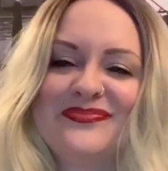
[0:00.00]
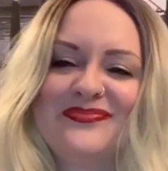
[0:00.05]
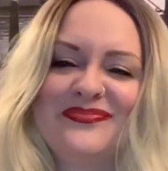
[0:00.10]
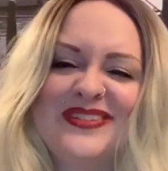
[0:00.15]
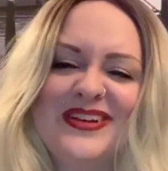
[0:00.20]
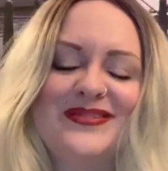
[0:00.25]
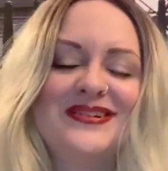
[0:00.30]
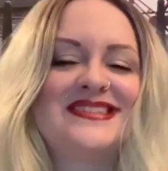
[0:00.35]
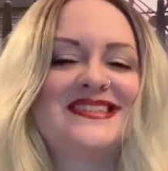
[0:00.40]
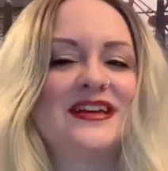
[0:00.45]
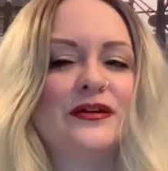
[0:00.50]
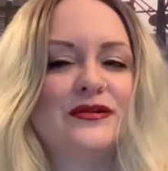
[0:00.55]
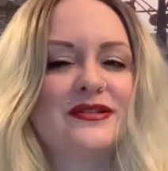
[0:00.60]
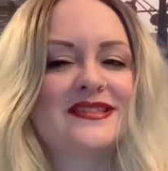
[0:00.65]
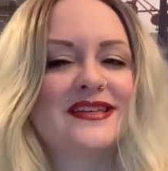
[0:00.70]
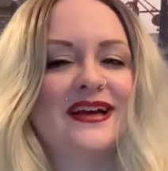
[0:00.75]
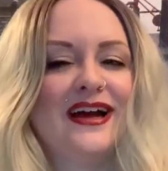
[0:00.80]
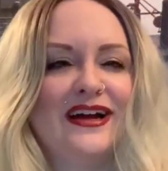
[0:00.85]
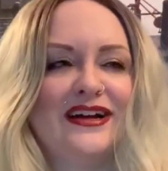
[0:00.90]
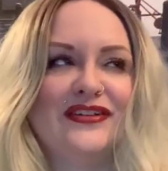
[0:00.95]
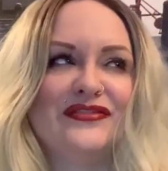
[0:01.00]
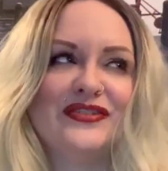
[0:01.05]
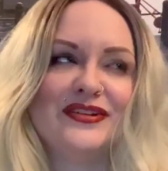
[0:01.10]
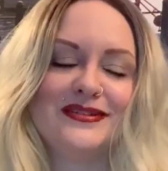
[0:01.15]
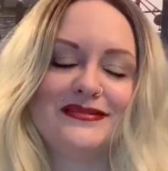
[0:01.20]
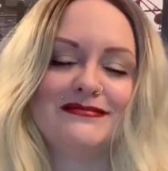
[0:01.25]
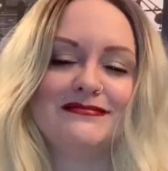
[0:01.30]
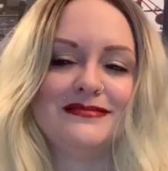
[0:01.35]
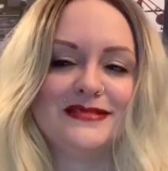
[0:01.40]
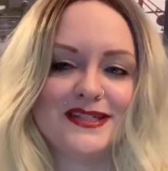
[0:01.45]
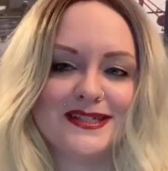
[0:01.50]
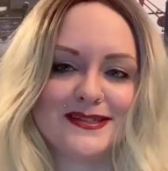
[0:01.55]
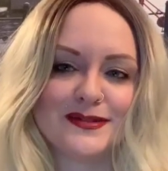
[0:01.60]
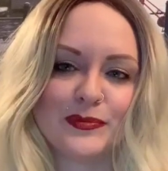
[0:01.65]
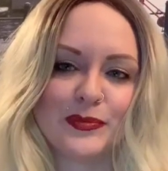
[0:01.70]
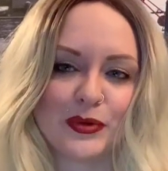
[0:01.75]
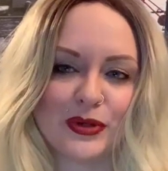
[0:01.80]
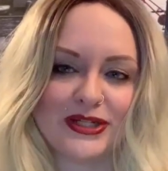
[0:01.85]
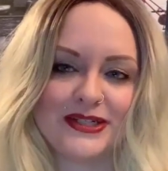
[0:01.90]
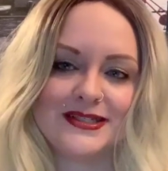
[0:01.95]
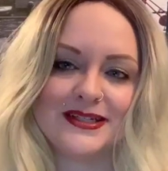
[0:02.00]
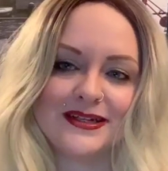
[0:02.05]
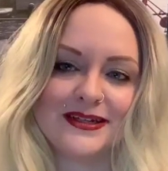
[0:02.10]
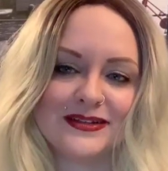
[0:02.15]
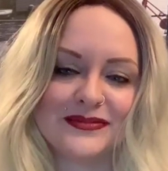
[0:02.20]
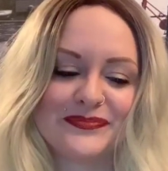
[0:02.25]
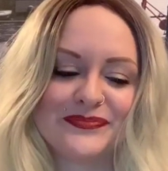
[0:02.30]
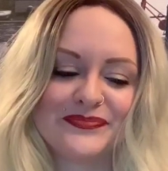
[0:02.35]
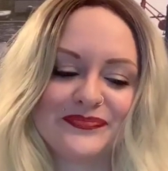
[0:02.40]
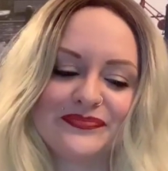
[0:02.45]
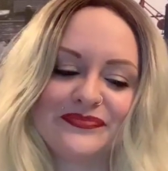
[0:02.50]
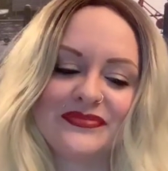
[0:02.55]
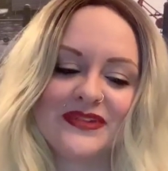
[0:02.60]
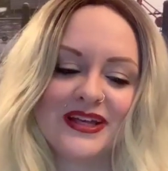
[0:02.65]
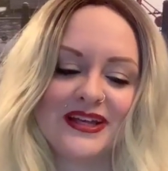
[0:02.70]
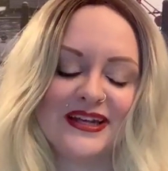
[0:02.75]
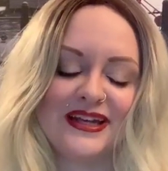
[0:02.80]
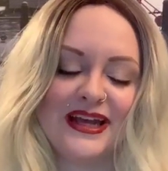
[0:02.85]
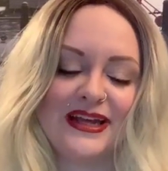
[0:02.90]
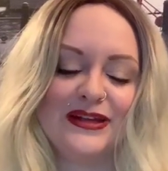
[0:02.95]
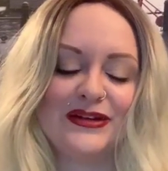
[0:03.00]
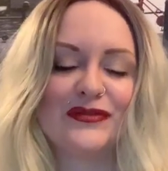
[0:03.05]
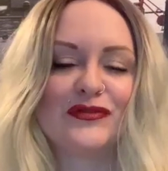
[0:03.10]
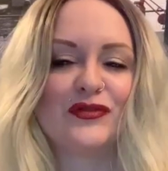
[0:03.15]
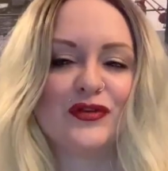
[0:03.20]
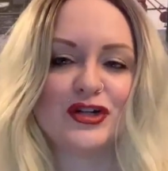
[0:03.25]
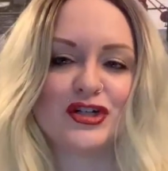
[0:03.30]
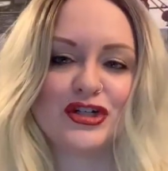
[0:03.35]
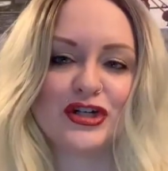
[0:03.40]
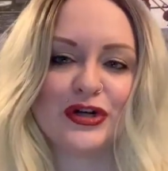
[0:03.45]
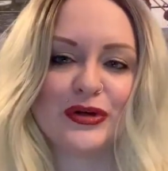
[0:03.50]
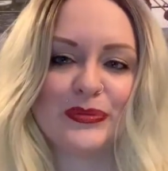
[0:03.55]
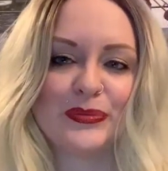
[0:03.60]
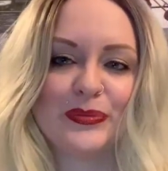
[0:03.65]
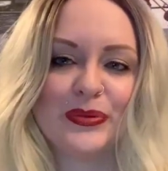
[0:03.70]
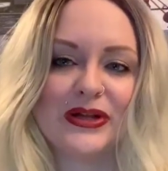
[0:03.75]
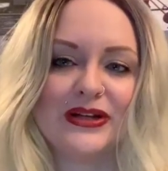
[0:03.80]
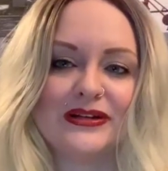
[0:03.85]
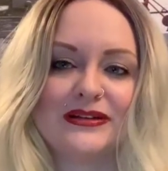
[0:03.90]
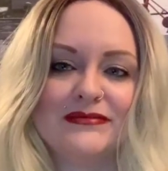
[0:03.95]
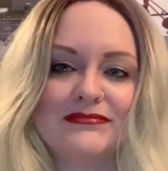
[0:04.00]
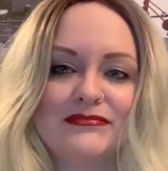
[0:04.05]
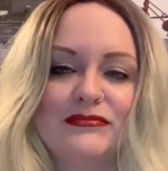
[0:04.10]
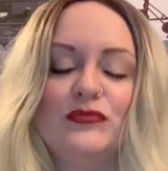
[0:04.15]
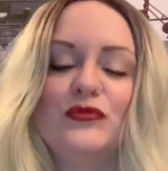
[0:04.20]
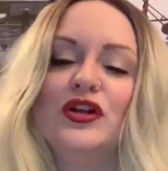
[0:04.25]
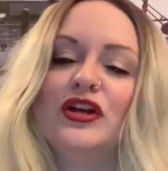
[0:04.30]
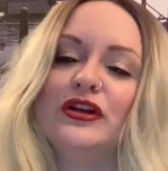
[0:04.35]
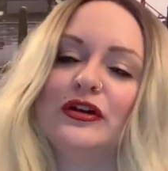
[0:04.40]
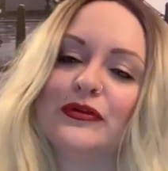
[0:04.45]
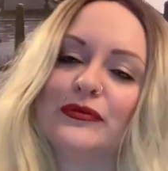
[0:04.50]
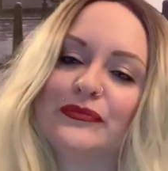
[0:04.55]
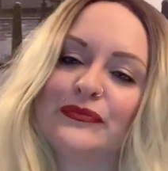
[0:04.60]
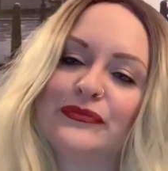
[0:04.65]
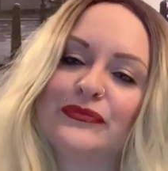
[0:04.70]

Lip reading: it was kind of a disappointing night for sure, but you know,